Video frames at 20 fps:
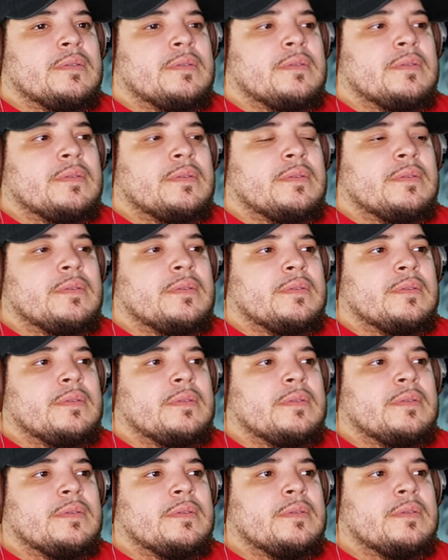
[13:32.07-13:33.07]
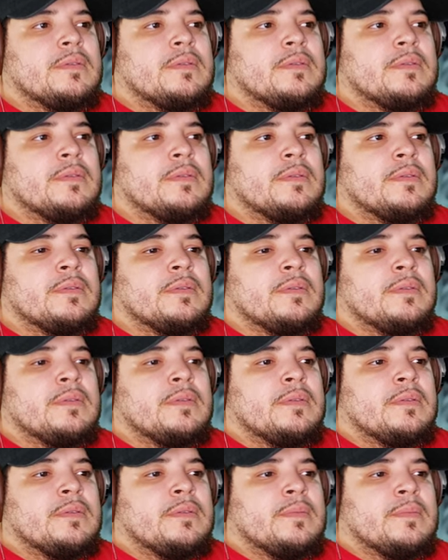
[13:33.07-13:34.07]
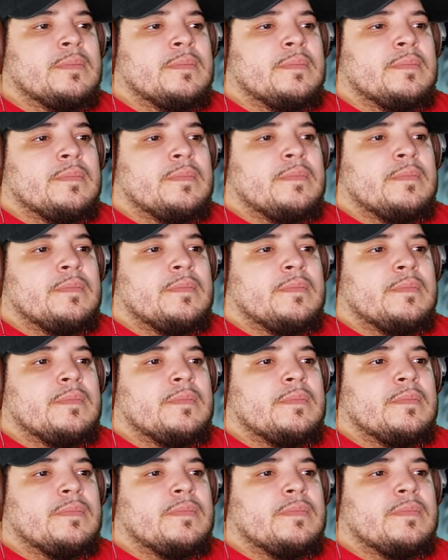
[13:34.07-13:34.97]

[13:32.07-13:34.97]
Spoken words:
[no speech]